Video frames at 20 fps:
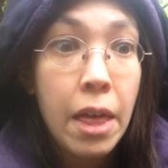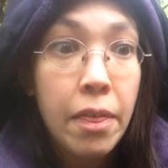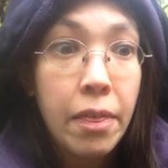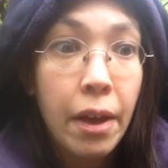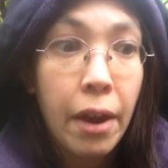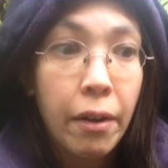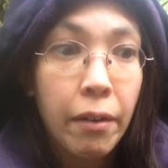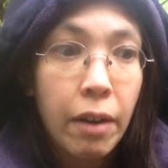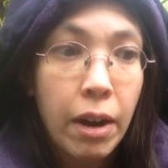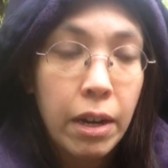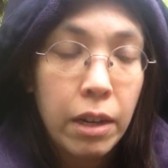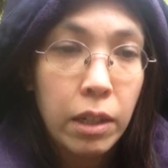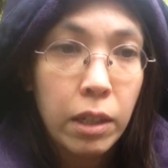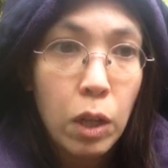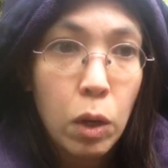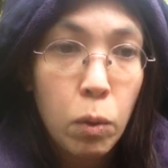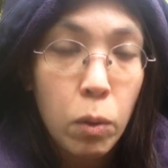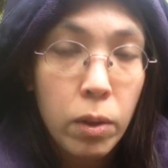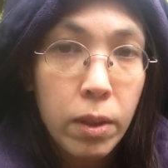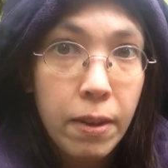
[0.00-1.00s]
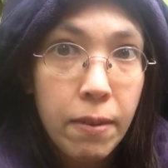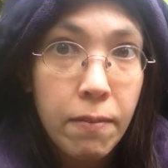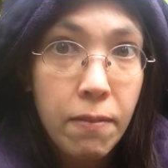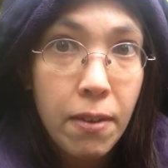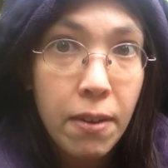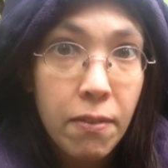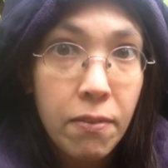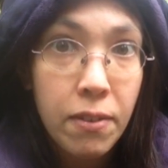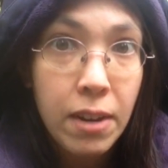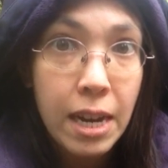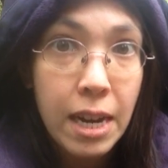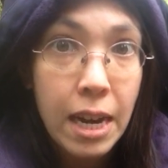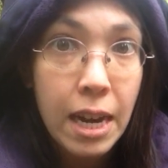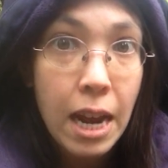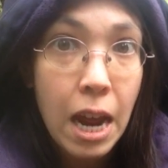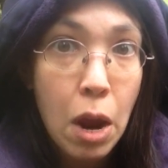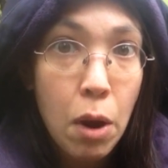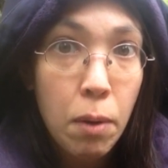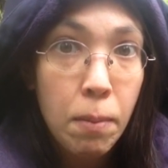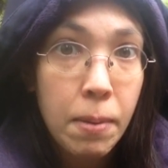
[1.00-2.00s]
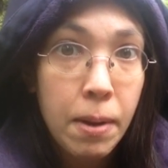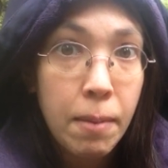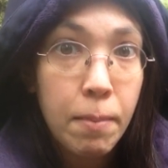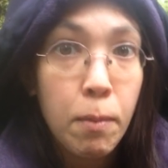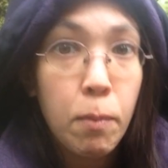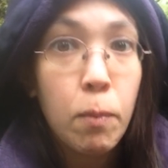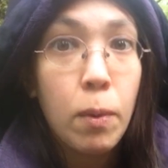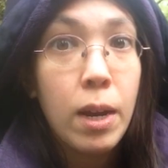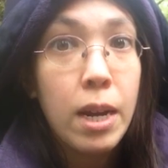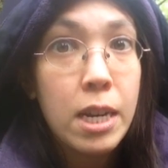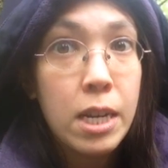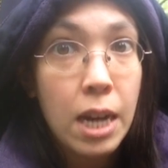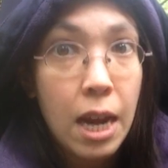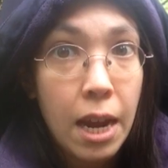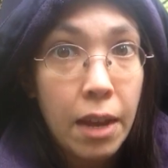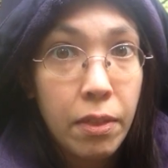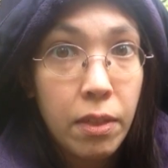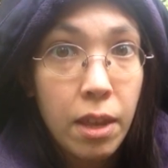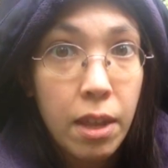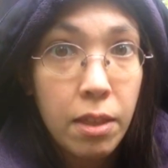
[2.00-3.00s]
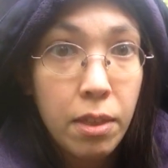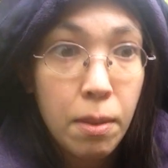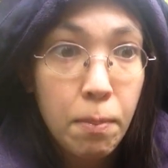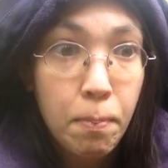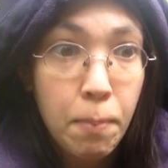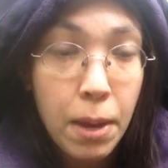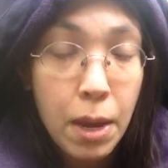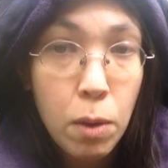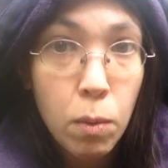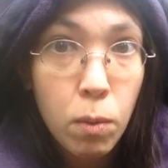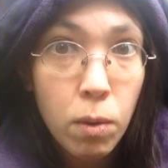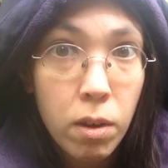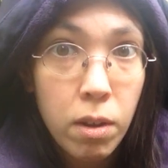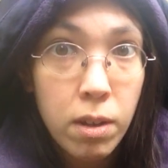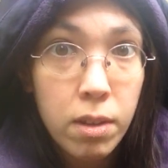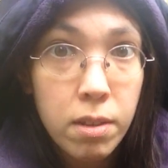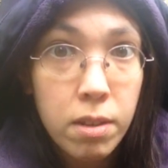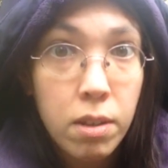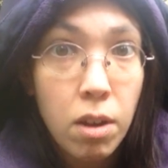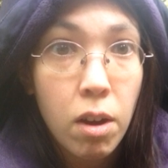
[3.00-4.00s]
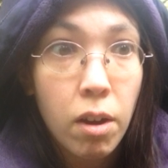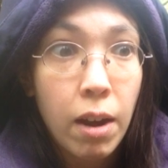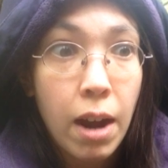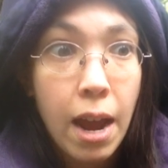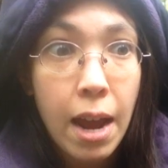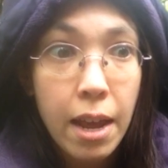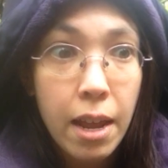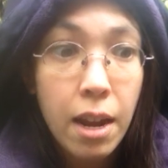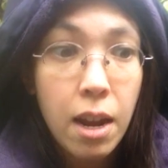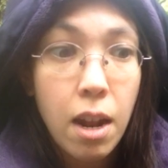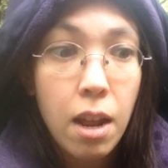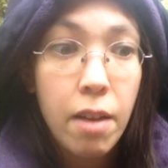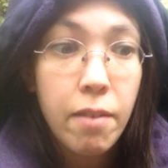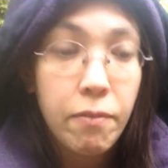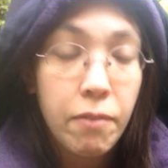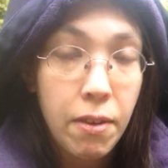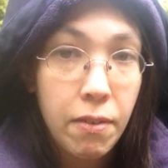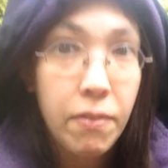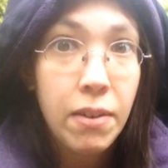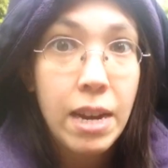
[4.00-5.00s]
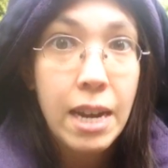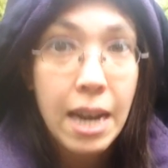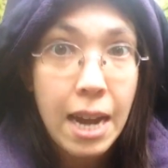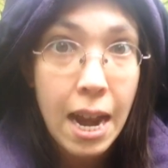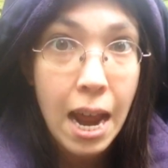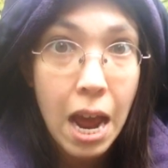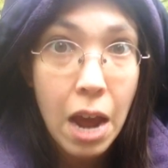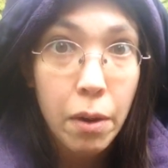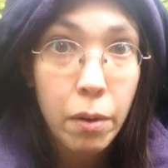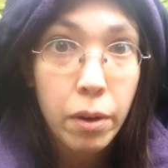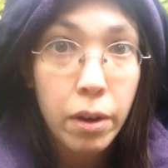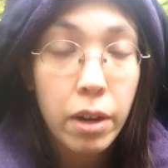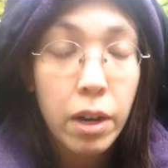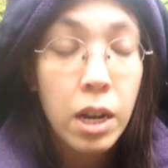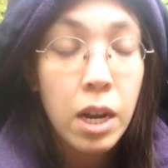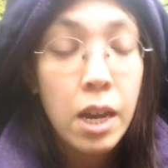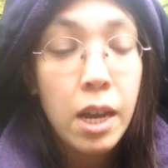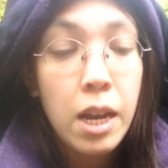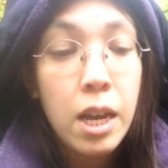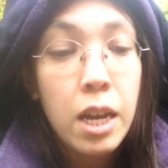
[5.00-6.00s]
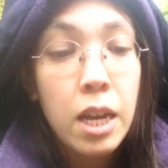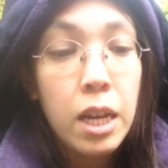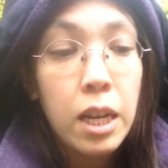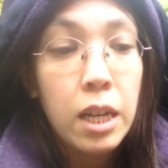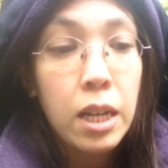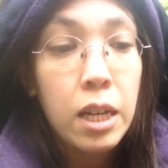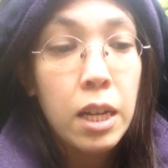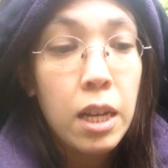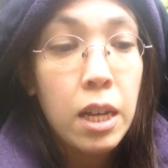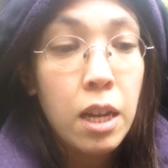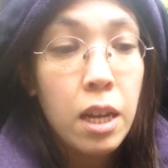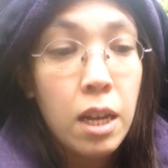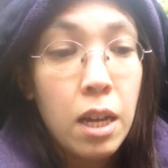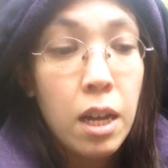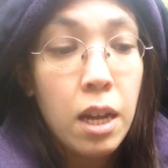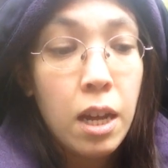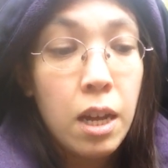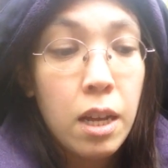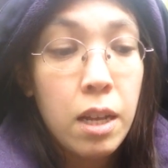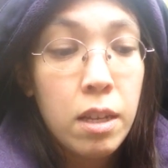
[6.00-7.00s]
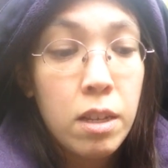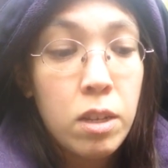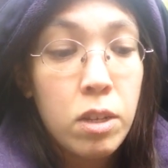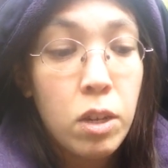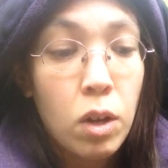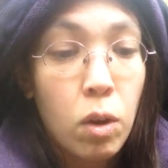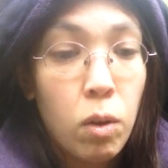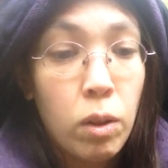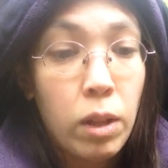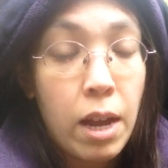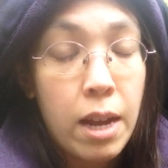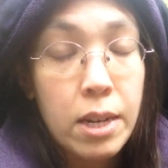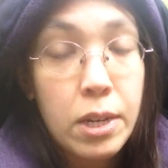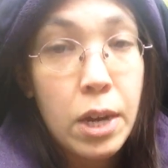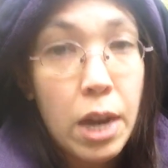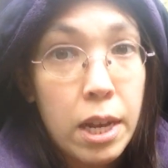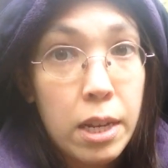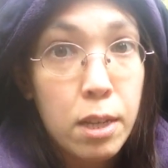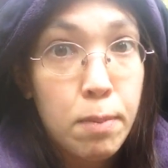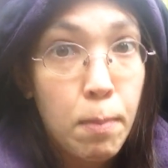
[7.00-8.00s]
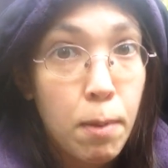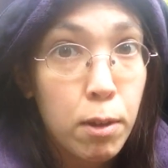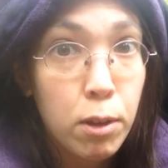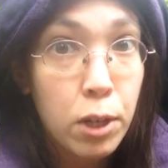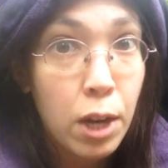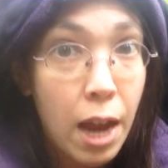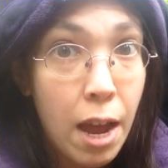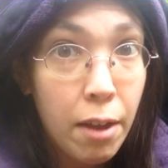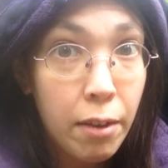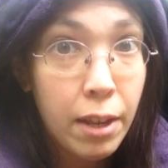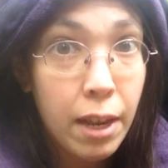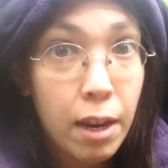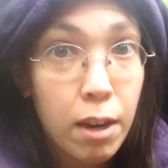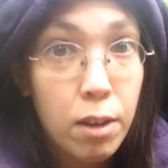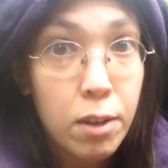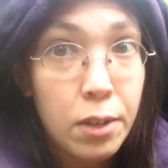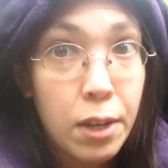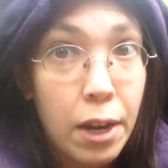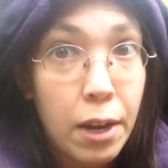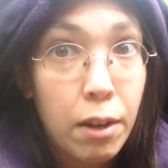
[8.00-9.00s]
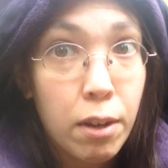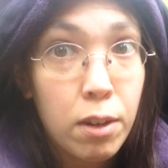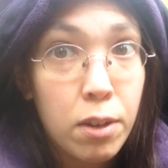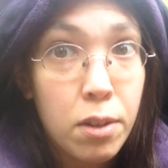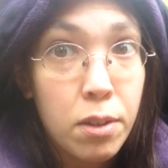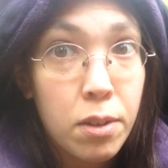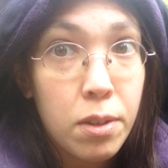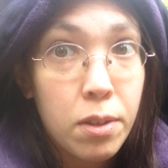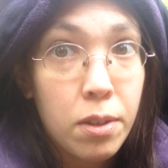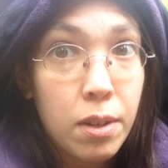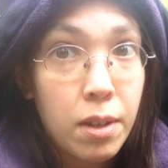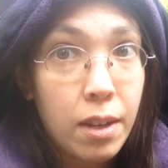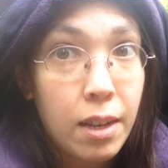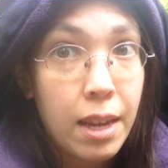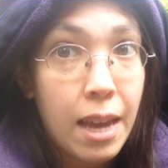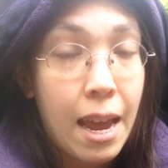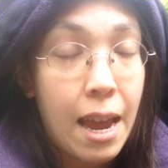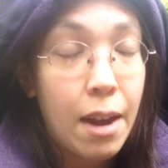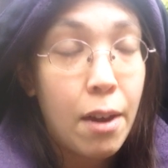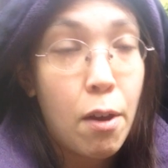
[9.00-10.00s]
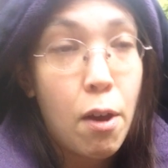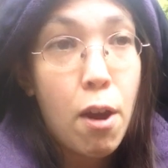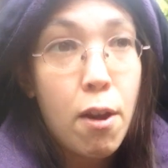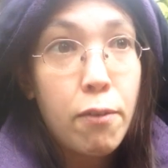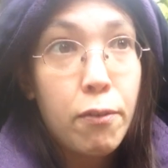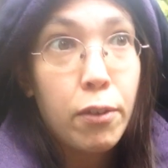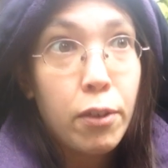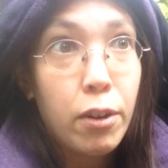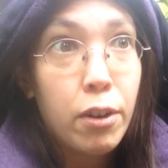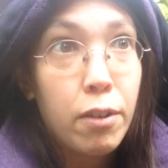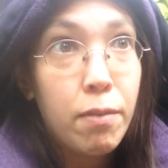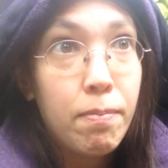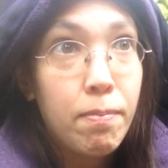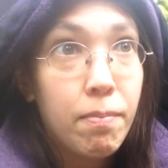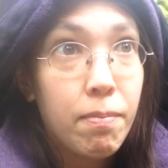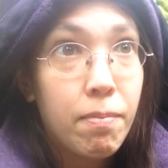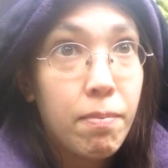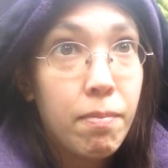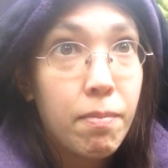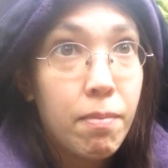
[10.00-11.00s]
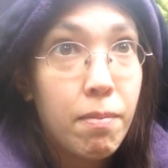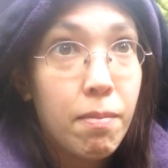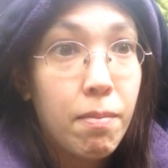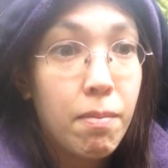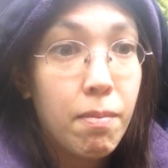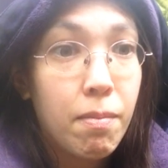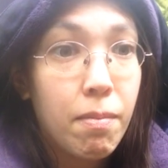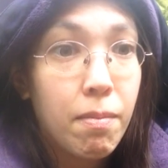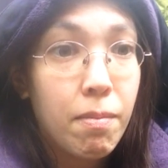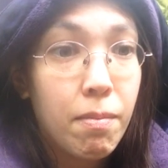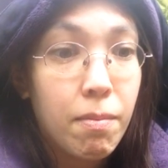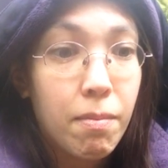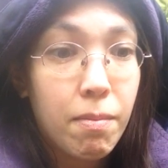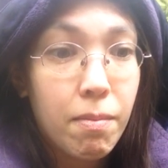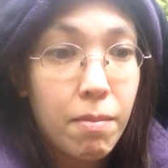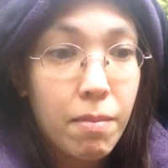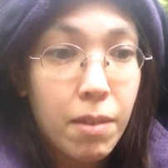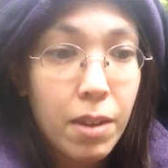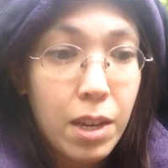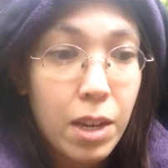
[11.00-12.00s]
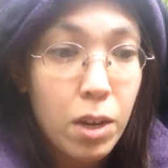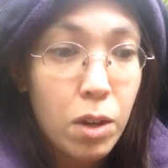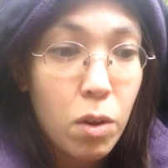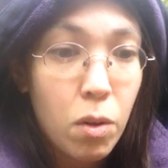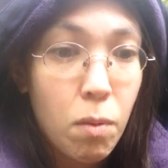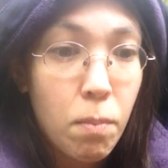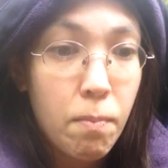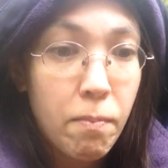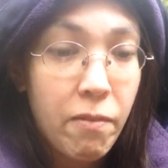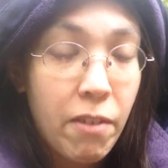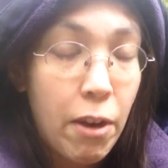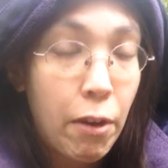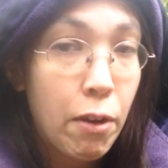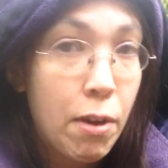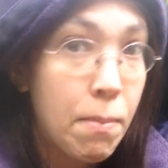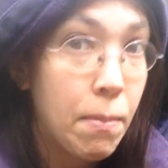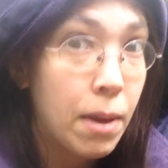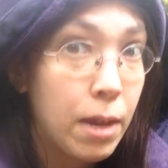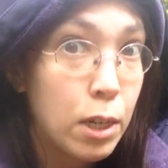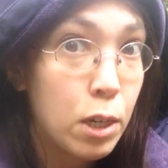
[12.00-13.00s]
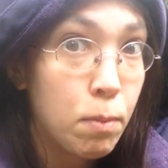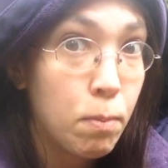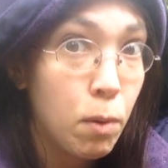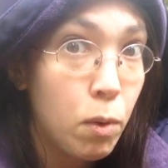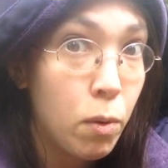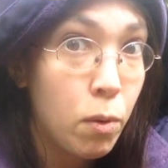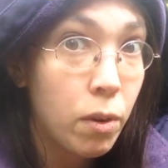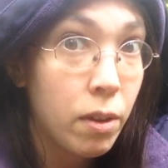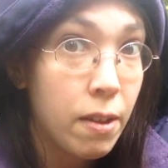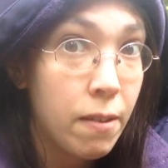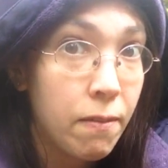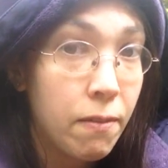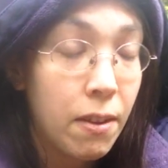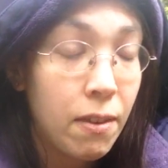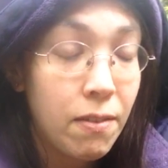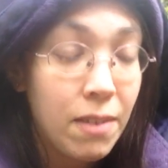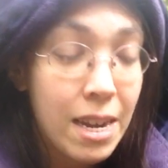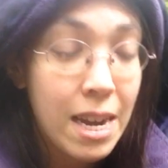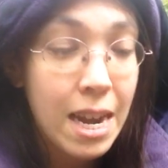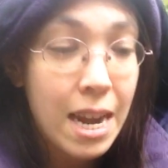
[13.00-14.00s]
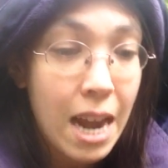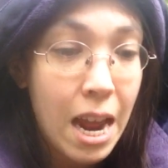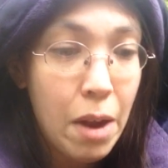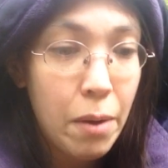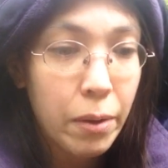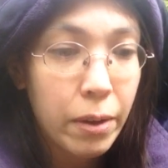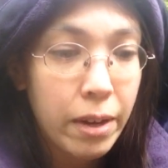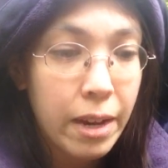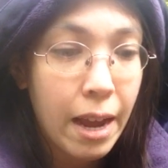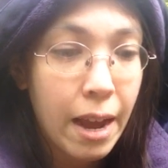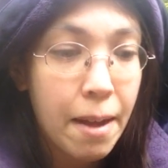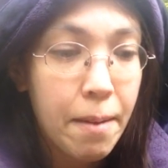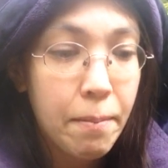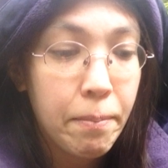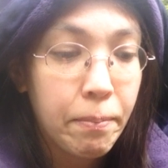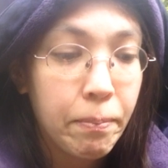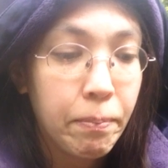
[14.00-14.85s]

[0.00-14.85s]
that are at a lower than 15 an hour minimum wage, and then the big ones are at 15 an hour. So a lot of small child care centers can't offer, very much more than 15 an hour yet.